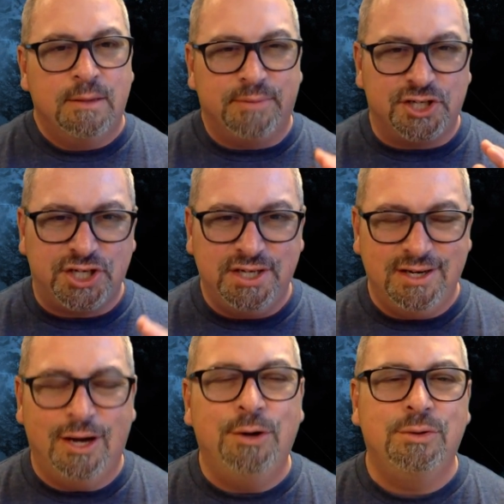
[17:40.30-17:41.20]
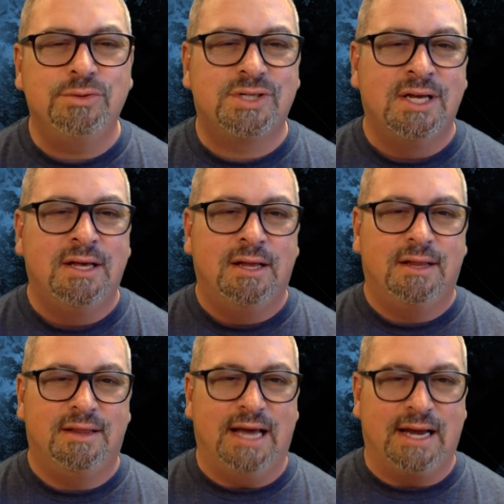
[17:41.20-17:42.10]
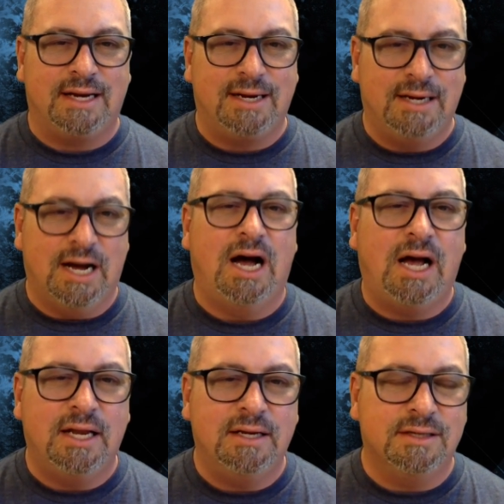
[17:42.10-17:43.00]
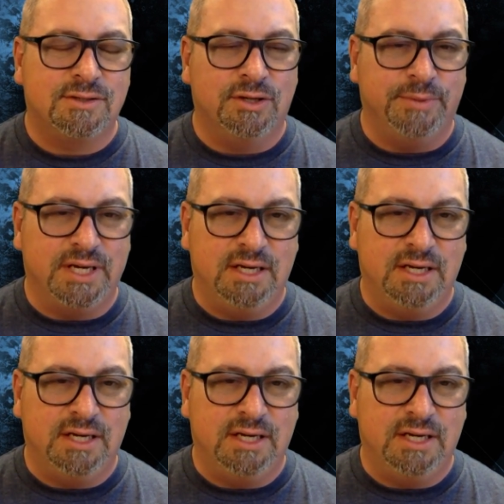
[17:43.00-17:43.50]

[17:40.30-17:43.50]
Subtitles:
but she knows that God is going to be